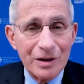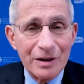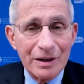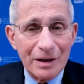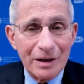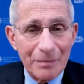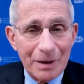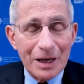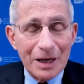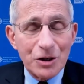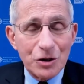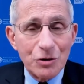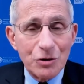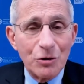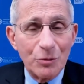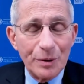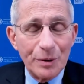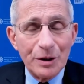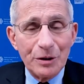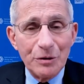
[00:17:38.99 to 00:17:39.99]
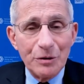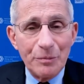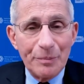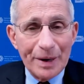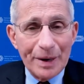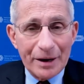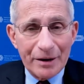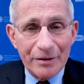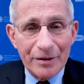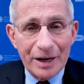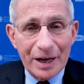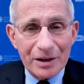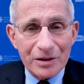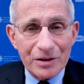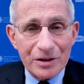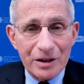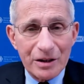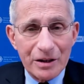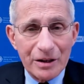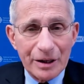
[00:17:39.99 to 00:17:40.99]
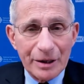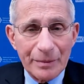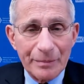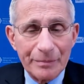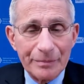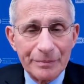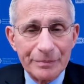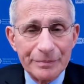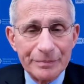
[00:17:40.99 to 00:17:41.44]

and make sure we do better next time.